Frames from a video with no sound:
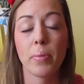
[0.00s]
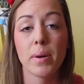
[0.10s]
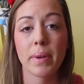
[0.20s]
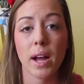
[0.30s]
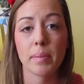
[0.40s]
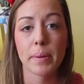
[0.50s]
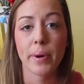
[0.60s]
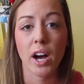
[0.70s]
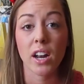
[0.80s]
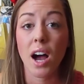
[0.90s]
put my
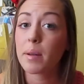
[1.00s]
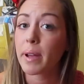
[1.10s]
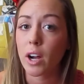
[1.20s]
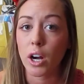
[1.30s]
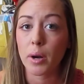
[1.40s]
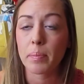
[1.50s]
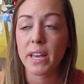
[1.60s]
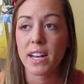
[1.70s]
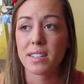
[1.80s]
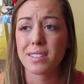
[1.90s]
OmniPod on my arm
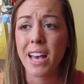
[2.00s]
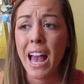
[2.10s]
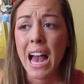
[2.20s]
because